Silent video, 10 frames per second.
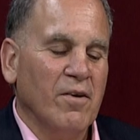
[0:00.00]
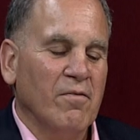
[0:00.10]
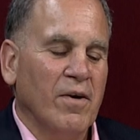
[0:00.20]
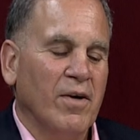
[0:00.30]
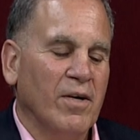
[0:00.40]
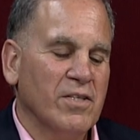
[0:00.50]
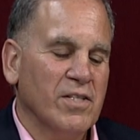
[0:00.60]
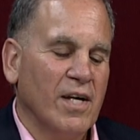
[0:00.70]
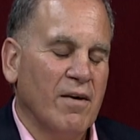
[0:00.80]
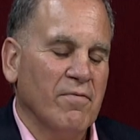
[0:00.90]
you. Very good
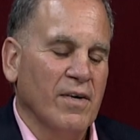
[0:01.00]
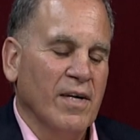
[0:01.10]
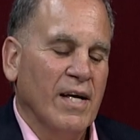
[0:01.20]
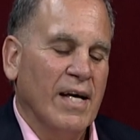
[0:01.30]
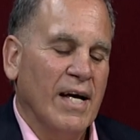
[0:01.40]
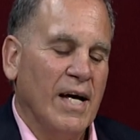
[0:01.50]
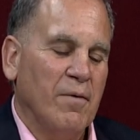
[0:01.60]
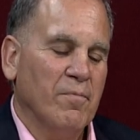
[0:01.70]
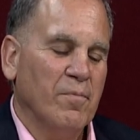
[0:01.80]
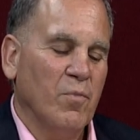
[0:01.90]
stuff.
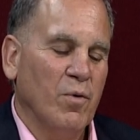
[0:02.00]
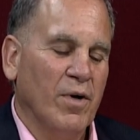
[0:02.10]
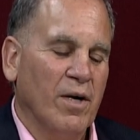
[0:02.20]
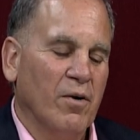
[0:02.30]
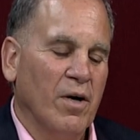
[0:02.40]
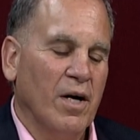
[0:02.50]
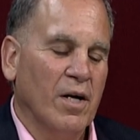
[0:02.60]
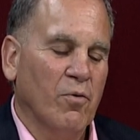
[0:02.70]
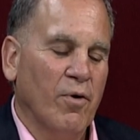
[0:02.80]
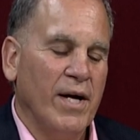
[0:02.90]
What a
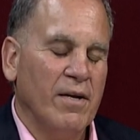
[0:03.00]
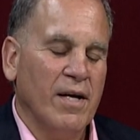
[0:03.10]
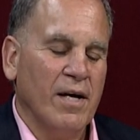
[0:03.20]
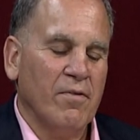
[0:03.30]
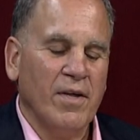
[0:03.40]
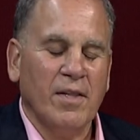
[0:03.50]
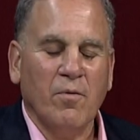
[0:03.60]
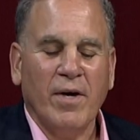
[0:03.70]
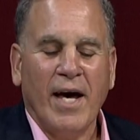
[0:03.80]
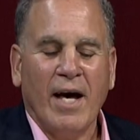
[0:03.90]
great thing that
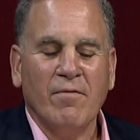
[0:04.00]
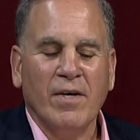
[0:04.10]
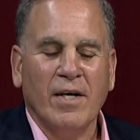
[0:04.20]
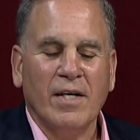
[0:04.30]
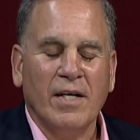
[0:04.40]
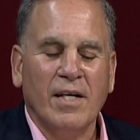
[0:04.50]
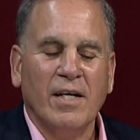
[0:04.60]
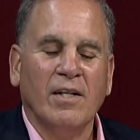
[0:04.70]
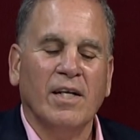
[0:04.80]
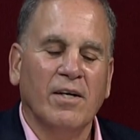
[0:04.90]
we have in
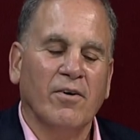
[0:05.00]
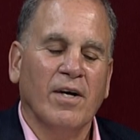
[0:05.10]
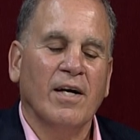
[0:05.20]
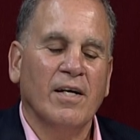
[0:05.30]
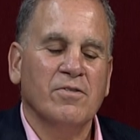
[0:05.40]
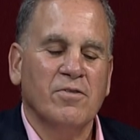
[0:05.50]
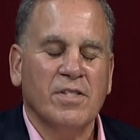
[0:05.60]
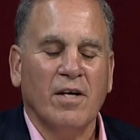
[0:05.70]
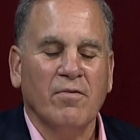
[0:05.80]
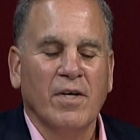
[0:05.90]
a leader as
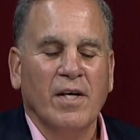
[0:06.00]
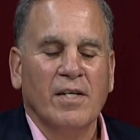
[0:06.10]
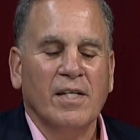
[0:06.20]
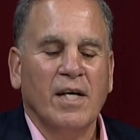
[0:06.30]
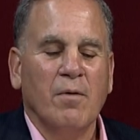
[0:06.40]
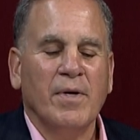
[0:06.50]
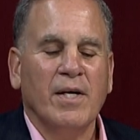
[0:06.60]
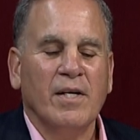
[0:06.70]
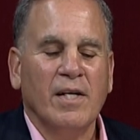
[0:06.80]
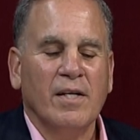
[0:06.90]
yourself to come
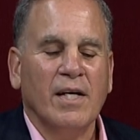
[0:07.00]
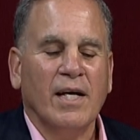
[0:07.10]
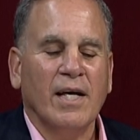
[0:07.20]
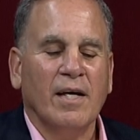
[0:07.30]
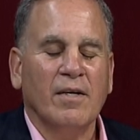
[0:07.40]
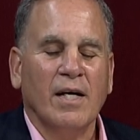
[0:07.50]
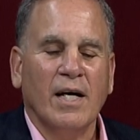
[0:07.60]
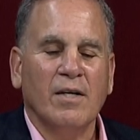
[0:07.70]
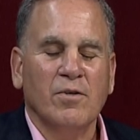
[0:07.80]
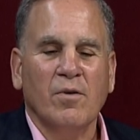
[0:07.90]
in and again,
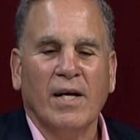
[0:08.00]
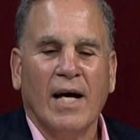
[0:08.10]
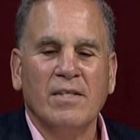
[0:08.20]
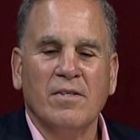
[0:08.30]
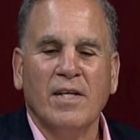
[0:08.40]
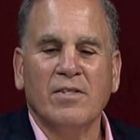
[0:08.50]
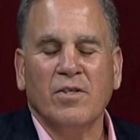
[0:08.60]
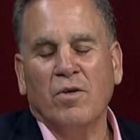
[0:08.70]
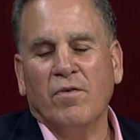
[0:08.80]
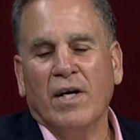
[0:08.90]
do the kinds of things that
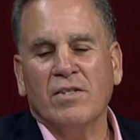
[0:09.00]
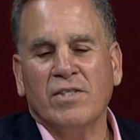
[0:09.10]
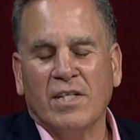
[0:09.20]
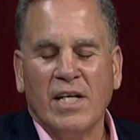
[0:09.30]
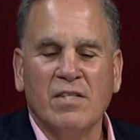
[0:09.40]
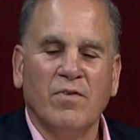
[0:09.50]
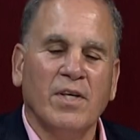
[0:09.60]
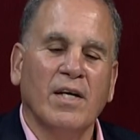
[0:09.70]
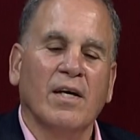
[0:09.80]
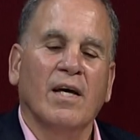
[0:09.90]
you've done
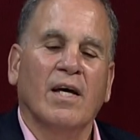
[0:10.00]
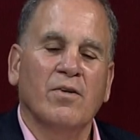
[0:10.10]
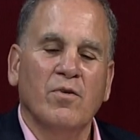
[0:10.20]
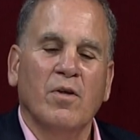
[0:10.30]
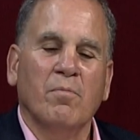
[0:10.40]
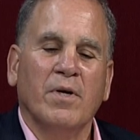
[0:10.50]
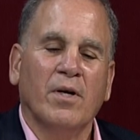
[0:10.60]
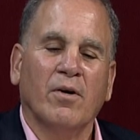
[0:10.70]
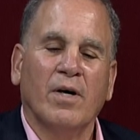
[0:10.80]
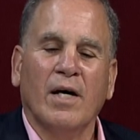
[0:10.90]
successfully and do them
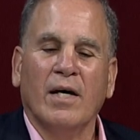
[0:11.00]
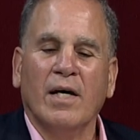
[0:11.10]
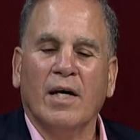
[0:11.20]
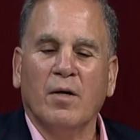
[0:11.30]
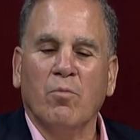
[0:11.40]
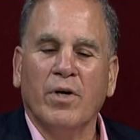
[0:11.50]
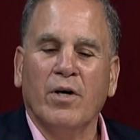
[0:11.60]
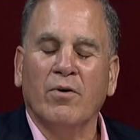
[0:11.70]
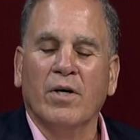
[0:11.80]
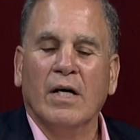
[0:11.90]
here at
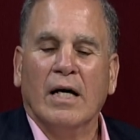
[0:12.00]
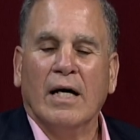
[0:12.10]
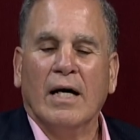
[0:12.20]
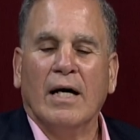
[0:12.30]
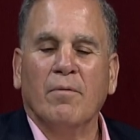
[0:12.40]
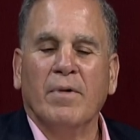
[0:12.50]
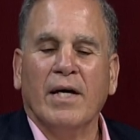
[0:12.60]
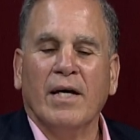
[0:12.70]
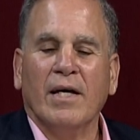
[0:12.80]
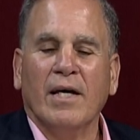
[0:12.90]
Cabrillo.
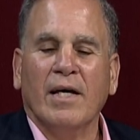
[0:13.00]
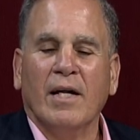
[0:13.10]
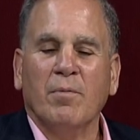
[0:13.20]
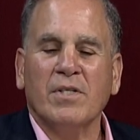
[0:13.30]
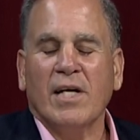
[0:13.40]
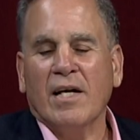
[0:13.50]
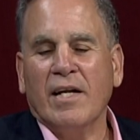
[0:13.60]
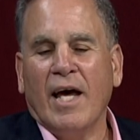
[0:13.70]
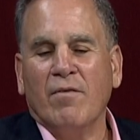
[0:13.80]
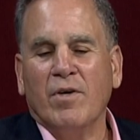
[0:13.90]
And I'm excited to
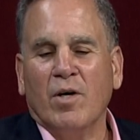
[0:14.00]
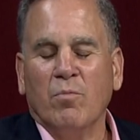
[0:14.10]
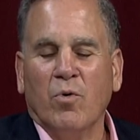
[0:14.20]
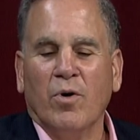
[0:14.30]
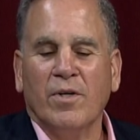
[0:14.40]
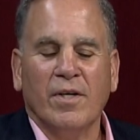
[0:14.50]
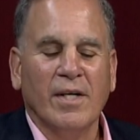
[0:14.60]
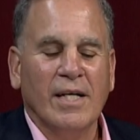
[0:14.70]
have you on board. And